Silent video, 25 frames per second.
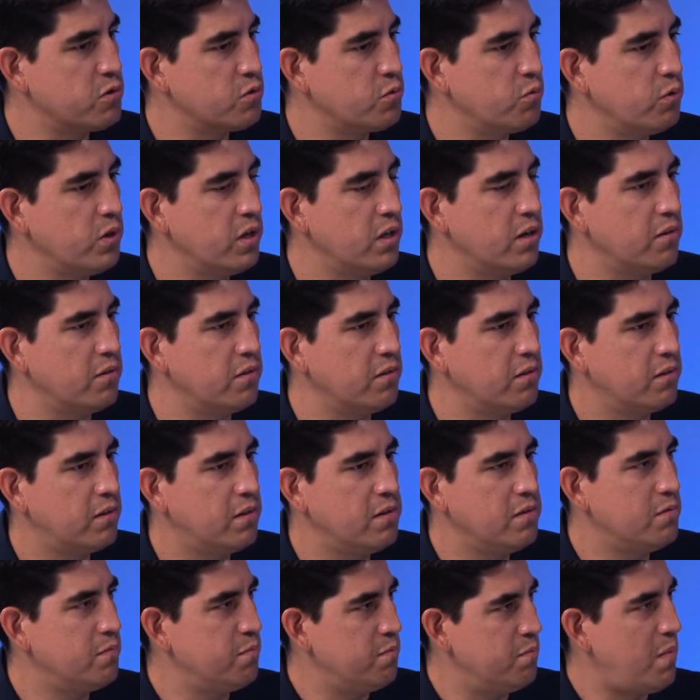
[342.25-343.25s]
Can
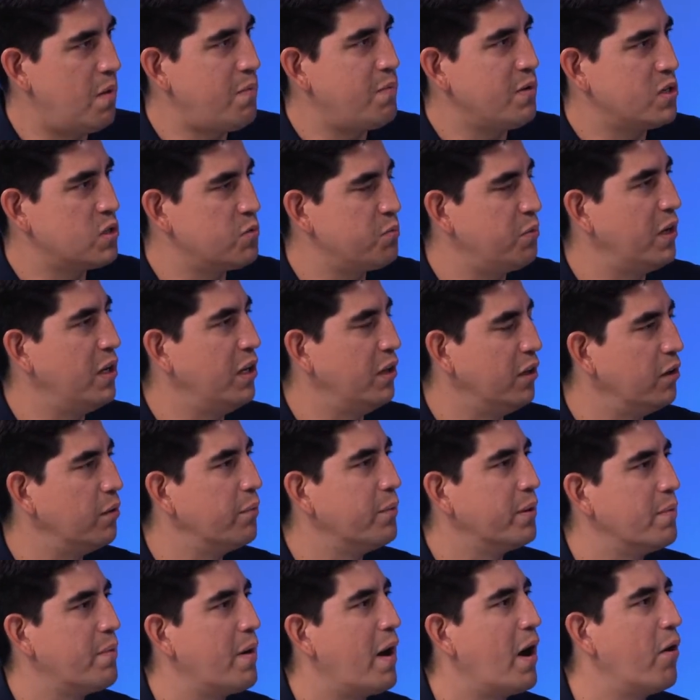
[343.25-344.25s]
you maybe explain a little
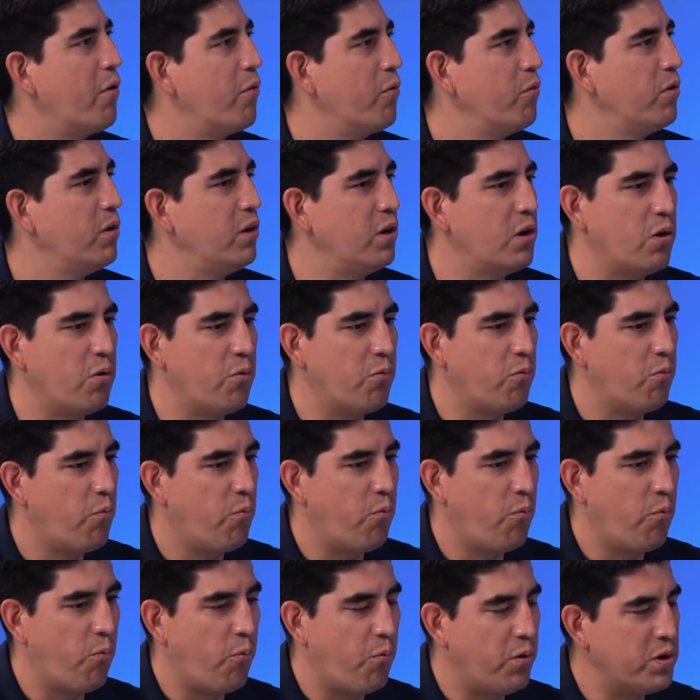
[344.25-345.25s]
bit about
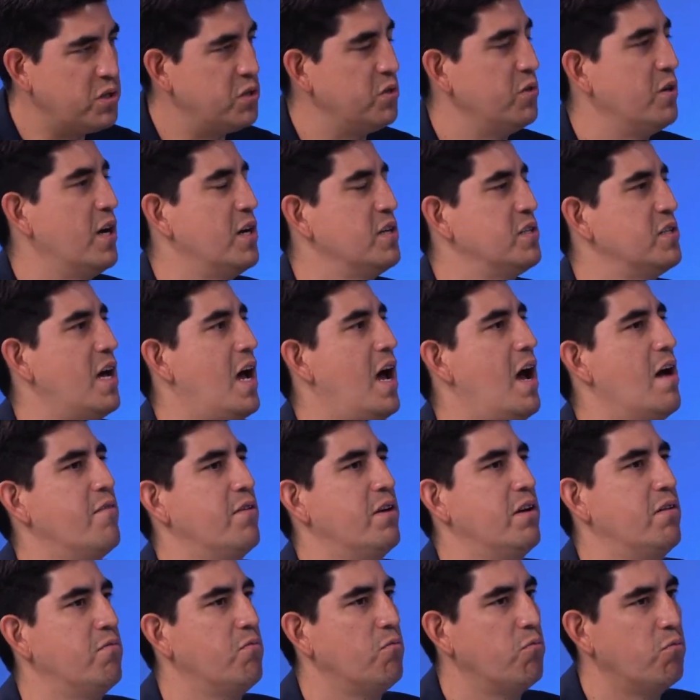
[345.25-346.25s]
what you guys have and
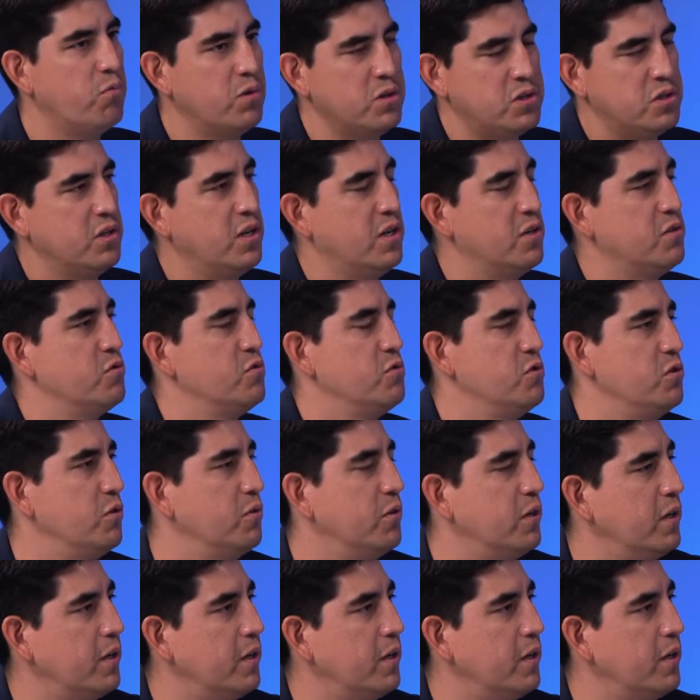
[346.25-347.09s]
what you guys are doing?